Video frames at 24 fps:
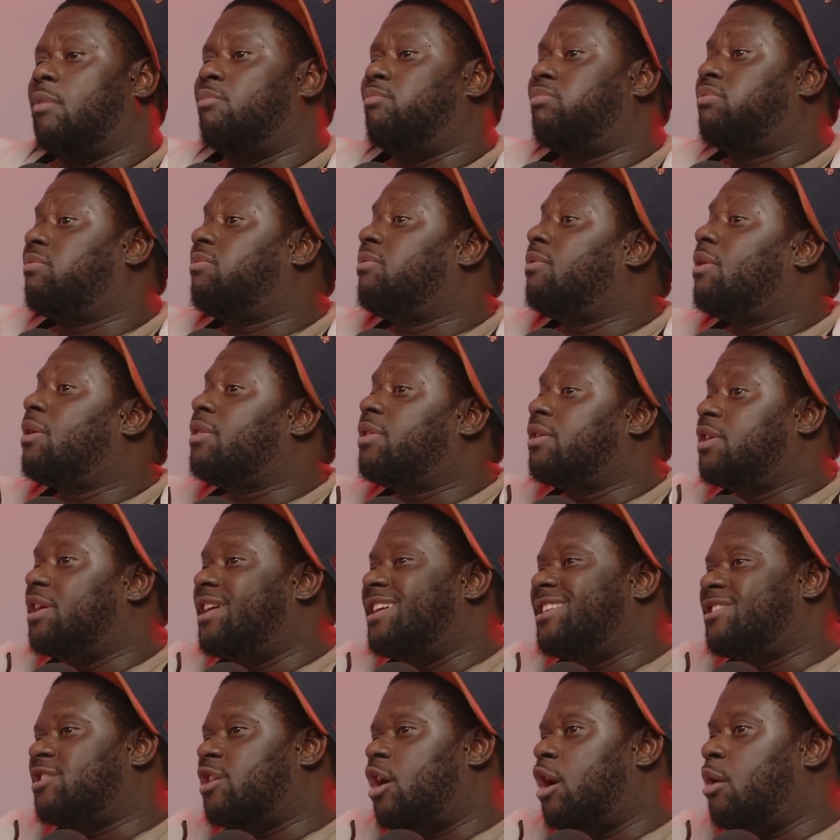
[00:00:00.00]
brother
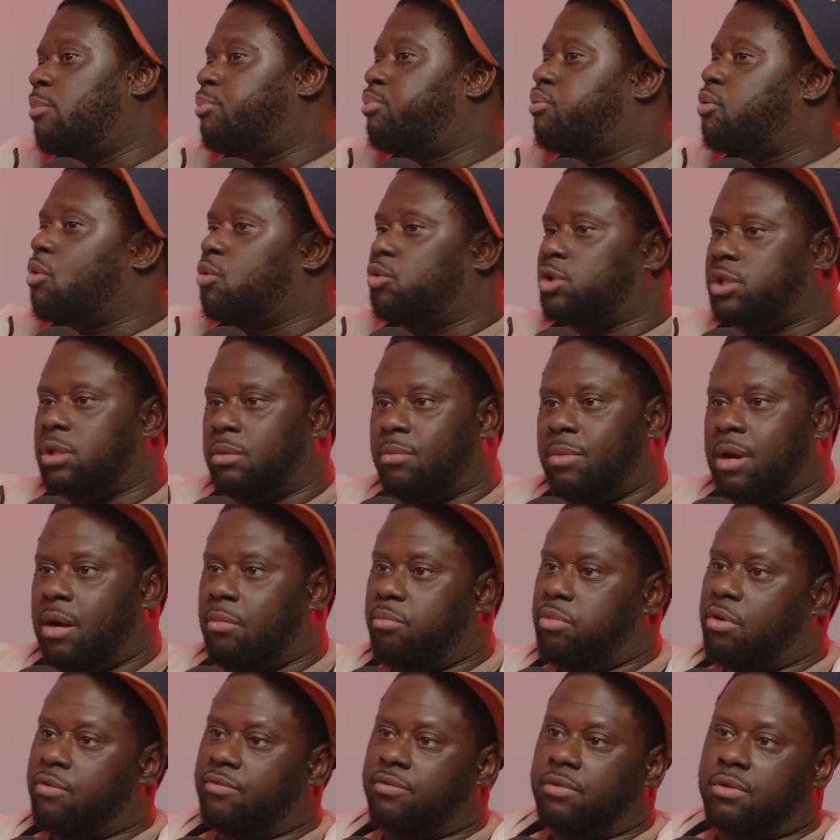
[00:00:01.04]
is approaching my
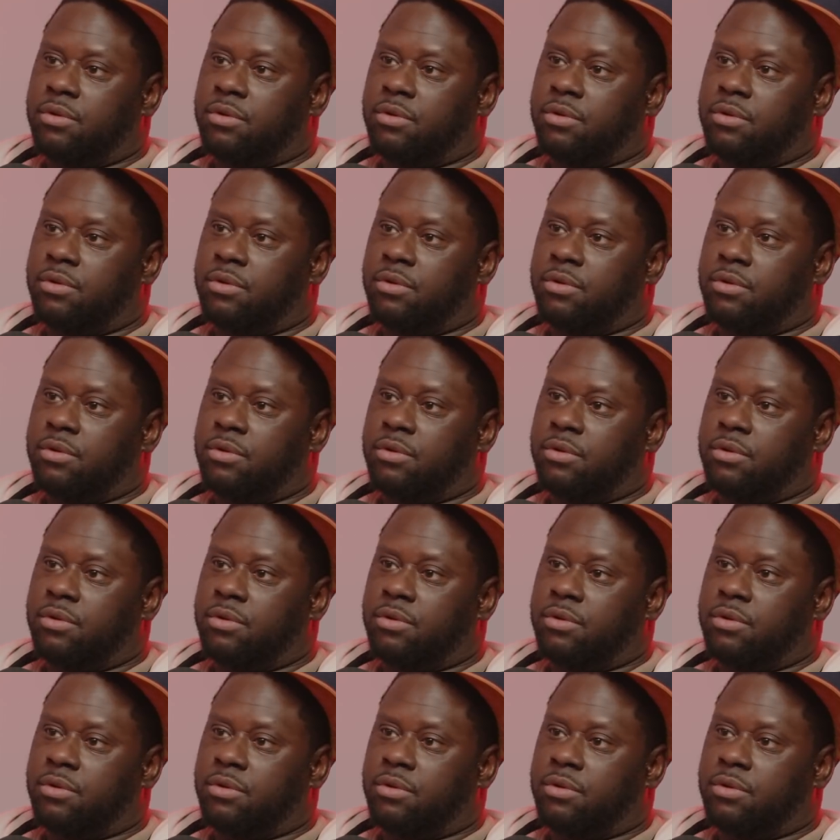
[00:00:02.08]
brother.